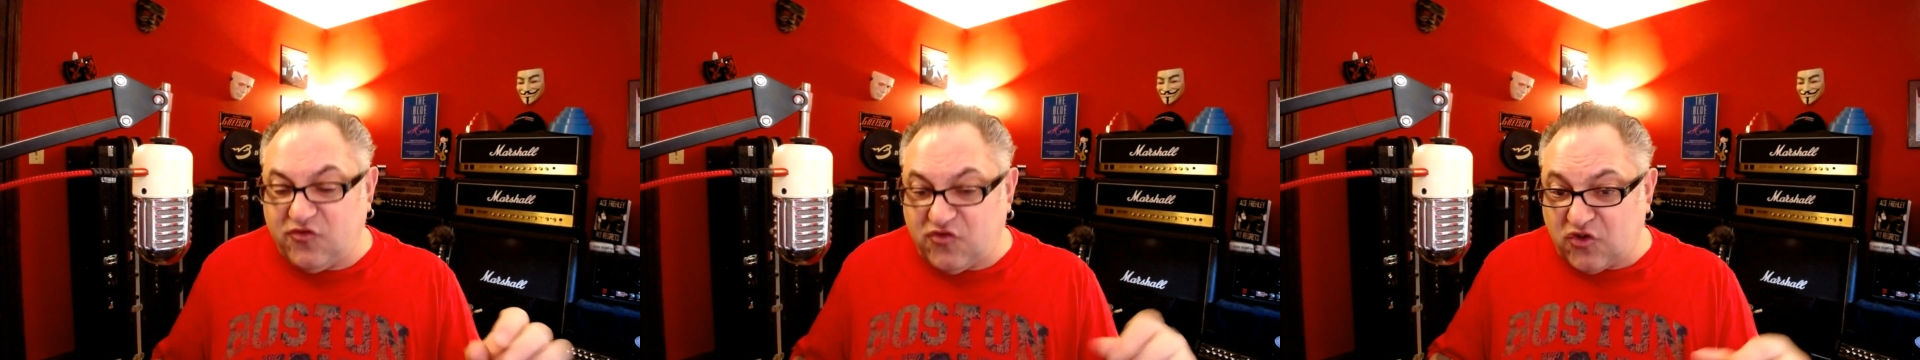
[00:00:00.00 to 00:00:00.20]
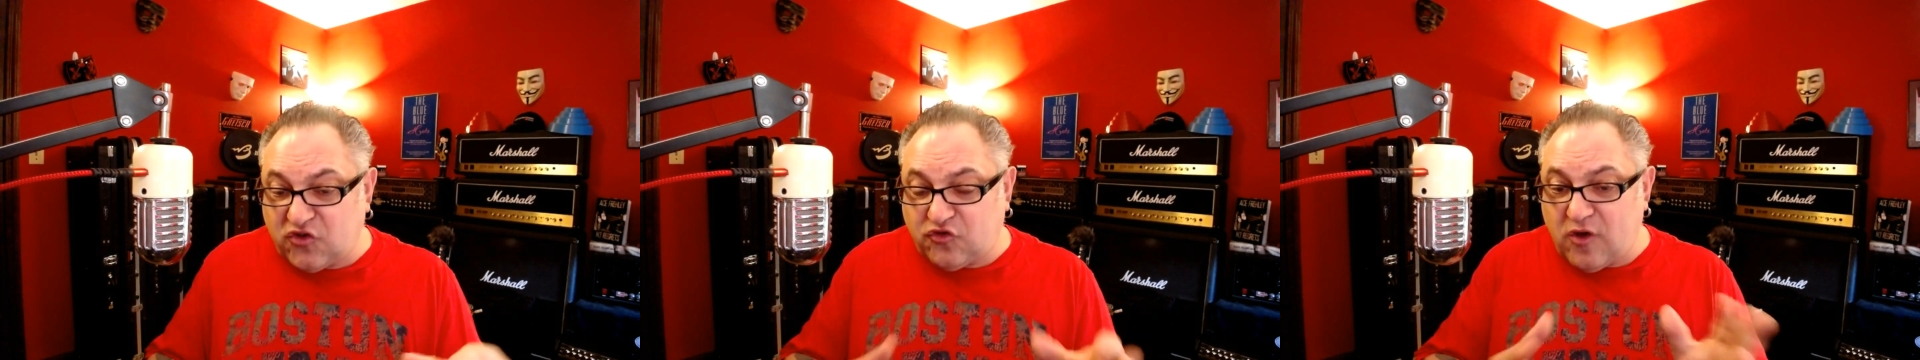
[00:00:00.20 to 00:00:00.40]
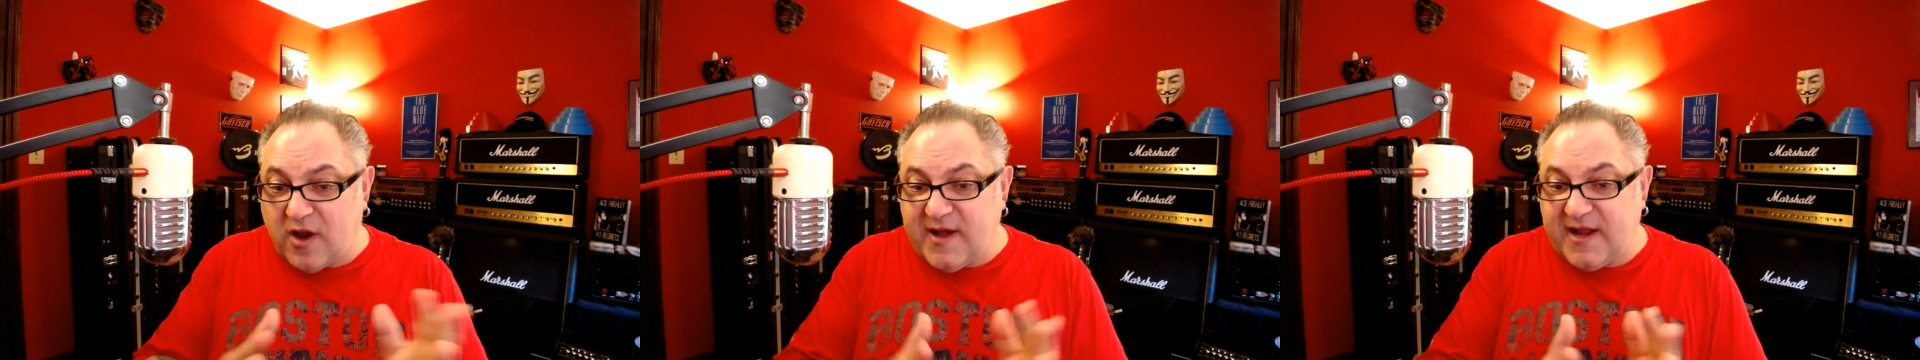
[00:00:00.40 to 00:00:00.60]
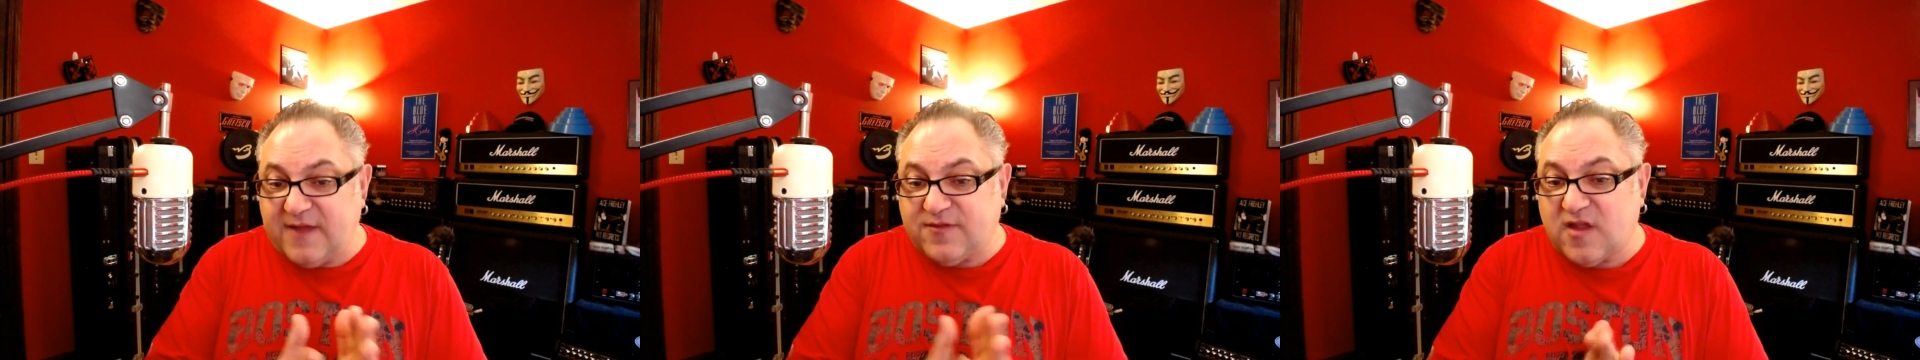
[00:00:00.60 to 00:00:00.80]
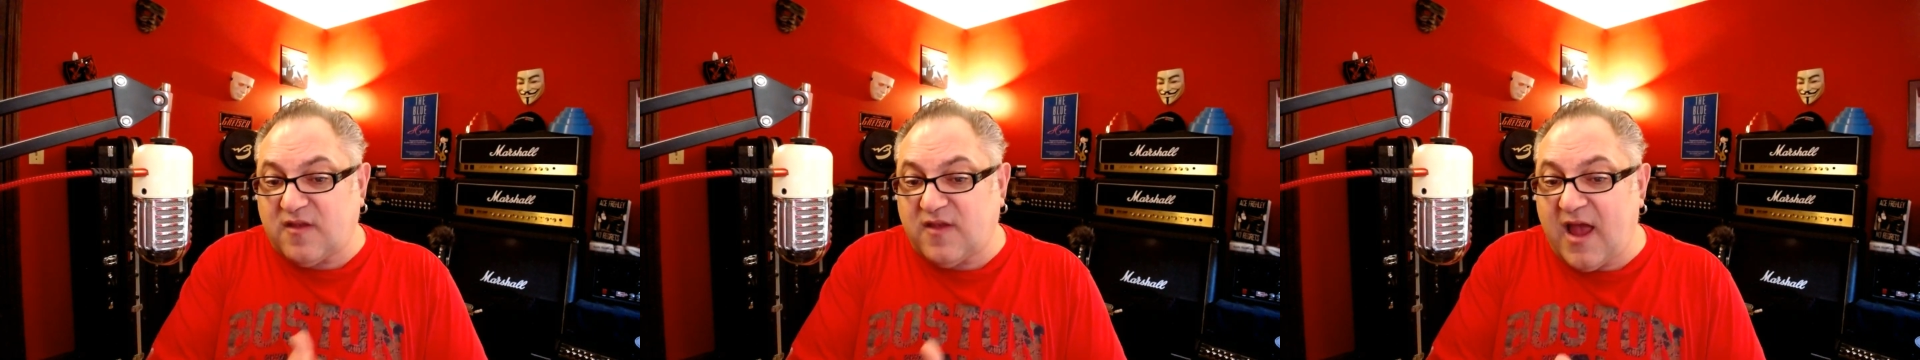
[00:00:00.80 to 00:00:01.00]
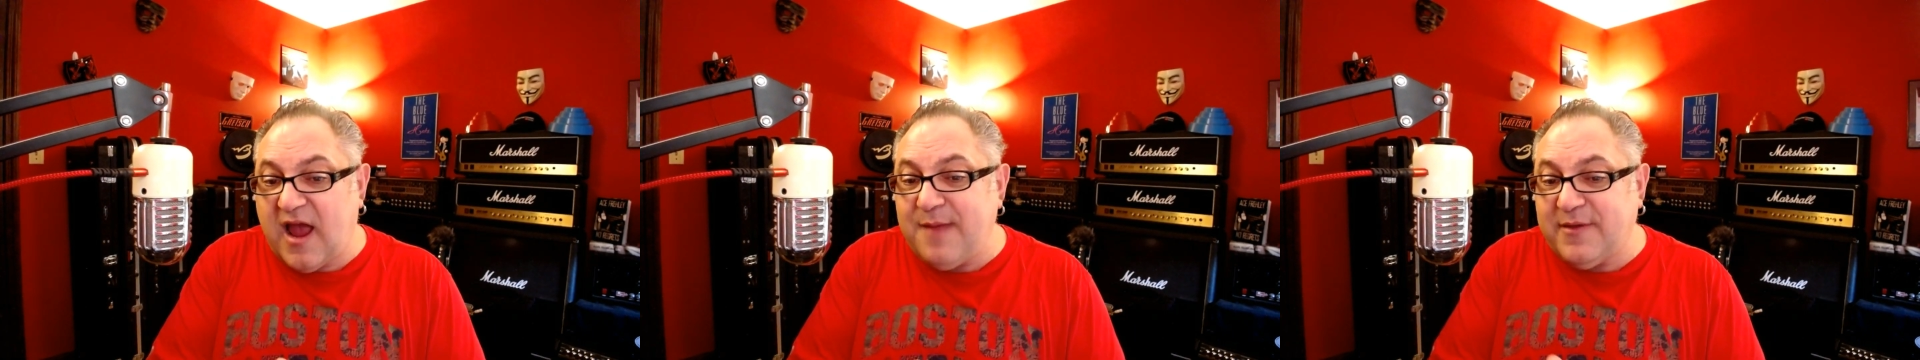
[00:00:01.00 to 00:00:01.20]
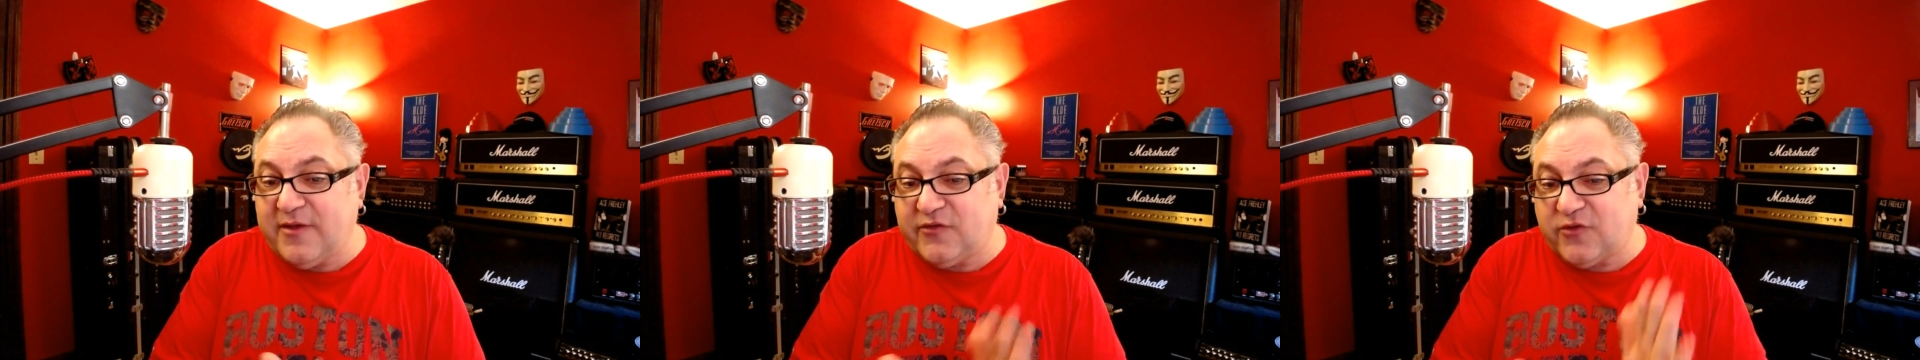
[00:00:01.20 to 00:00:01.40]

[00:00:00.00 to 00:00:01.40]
just trying to get the timing.